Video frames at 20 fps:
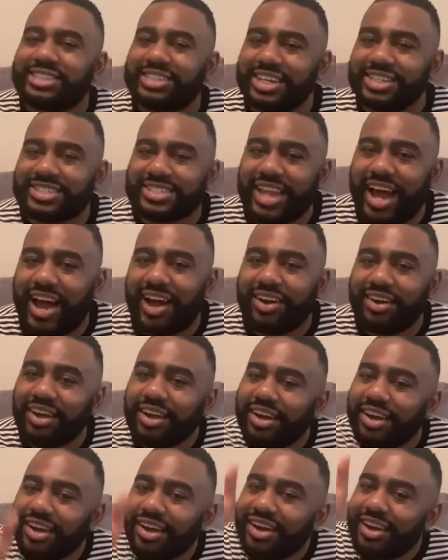just know
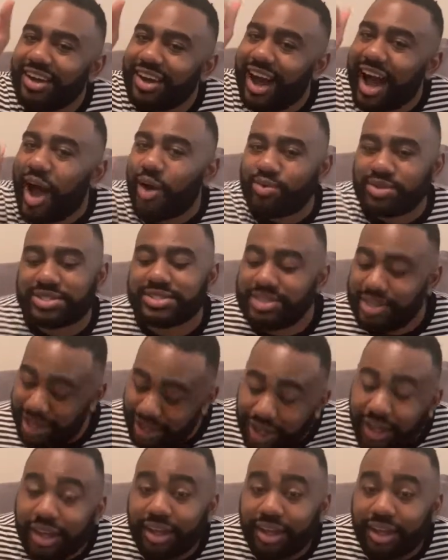I was there.